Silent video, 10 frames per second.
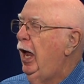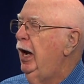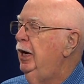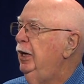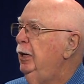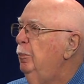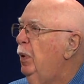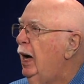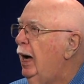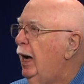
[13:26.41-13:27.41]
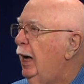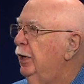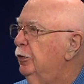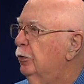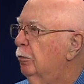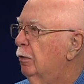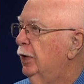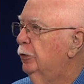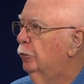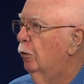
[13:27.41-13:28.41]
any bars or
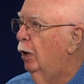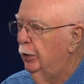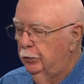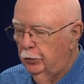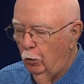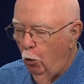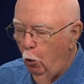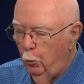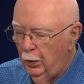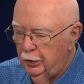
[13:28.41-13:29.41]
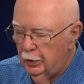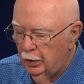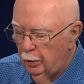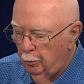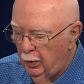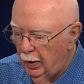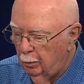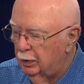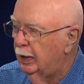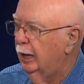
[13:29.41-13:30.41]
restaurants open to the
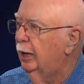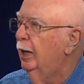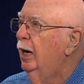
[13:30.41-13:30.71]
public